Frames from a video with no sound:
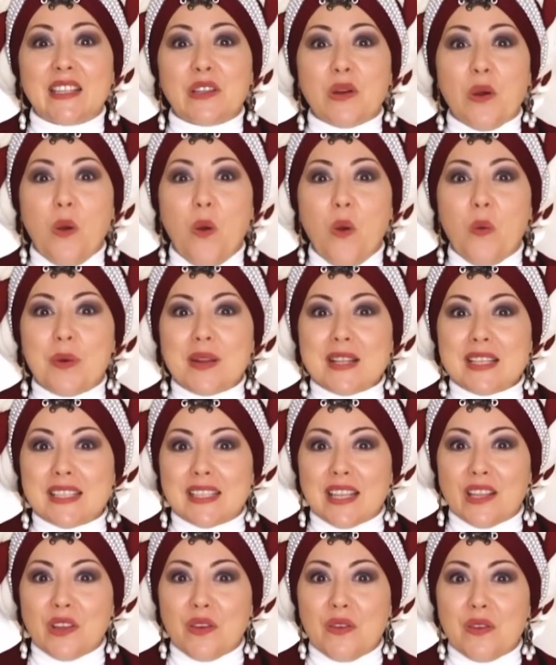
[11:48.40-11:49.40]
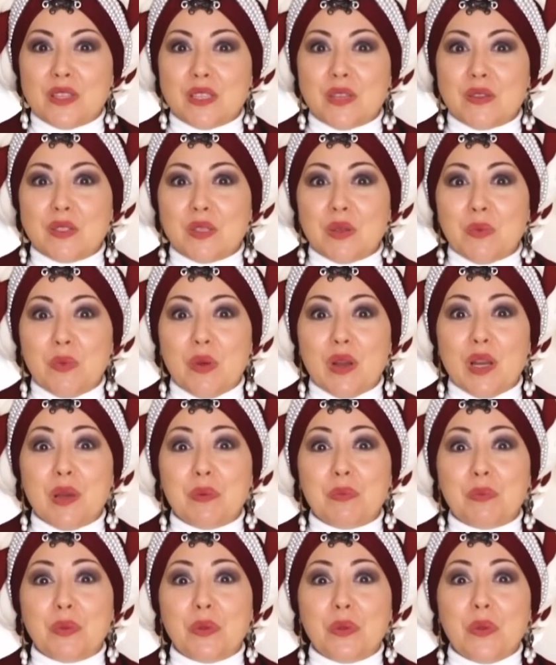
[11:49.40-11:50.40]
This image
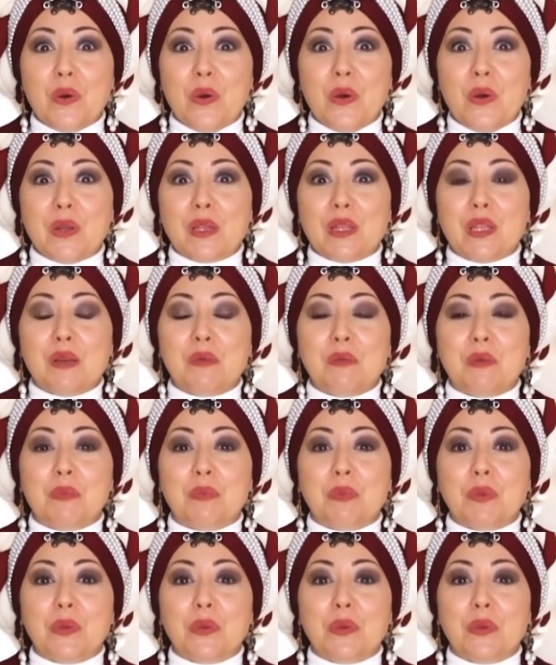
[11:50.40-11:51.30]
is becoming